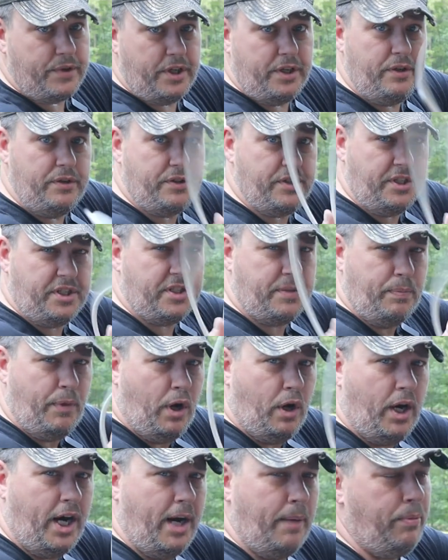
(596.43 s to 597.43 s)
to use this
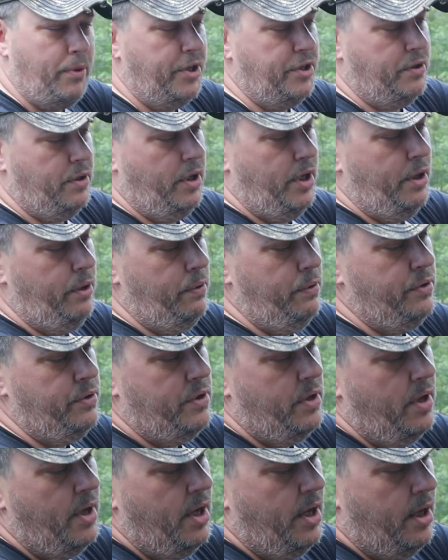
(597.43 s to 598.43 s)
small high pressure
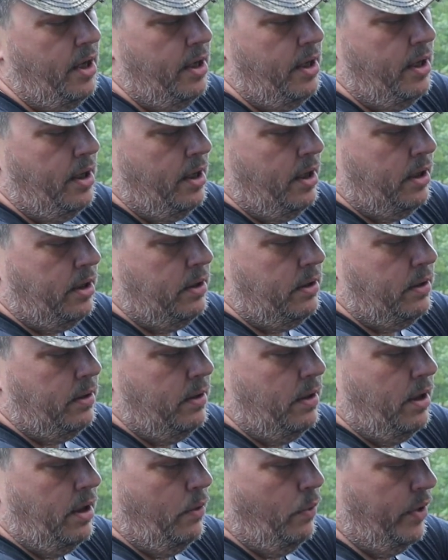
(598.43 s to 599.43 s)
hose.
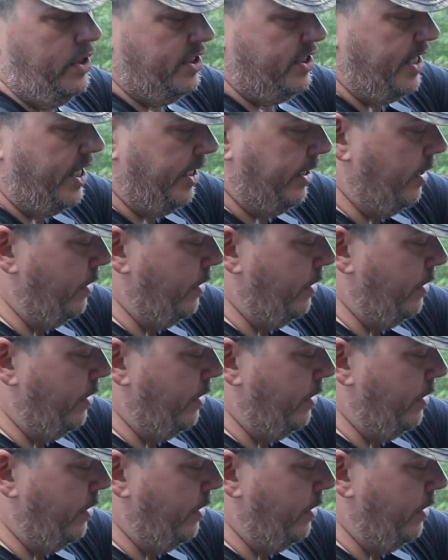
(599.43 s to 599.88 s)
One side